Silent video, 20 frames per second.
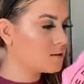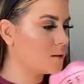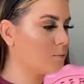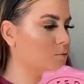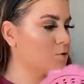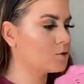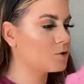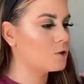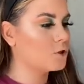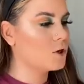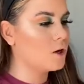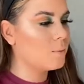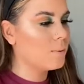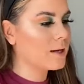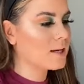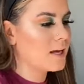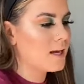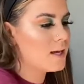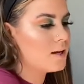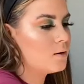I'm just going to go
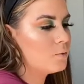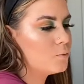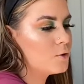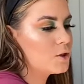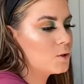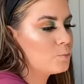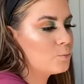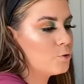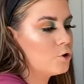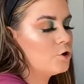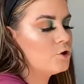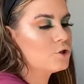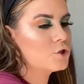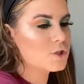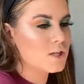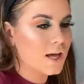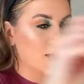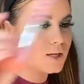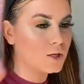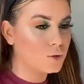back in with the brush
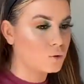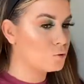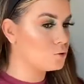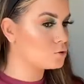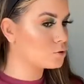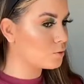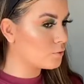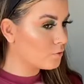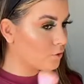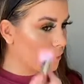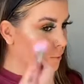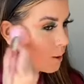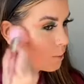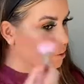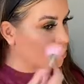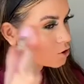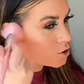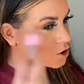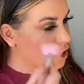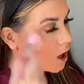that I used for my
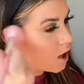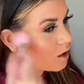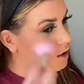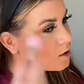blusher.